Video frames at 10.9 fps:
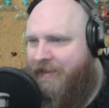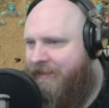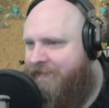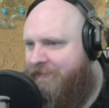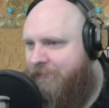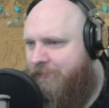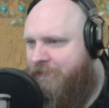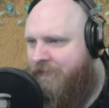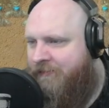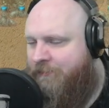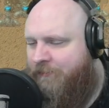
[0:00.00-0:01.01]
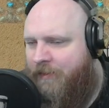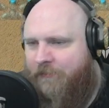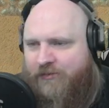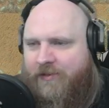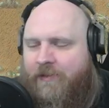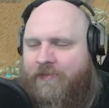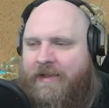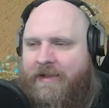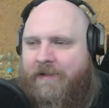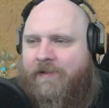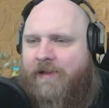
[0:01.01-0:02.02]
into this machine over
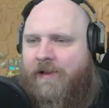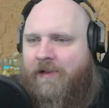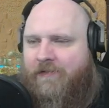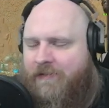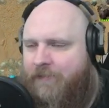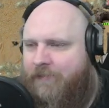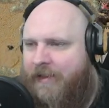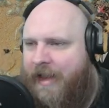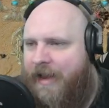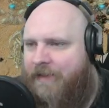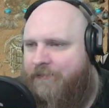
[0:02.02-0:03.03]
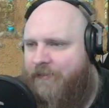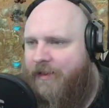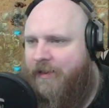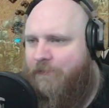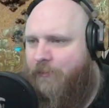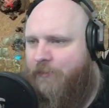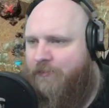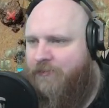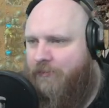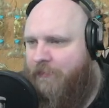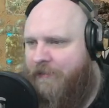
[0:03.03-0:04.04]
here, so that we have like more
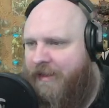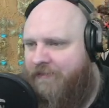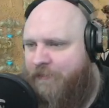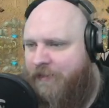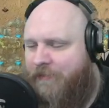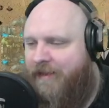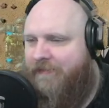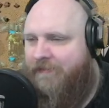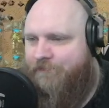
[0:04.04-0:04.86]
petroleum gas being made.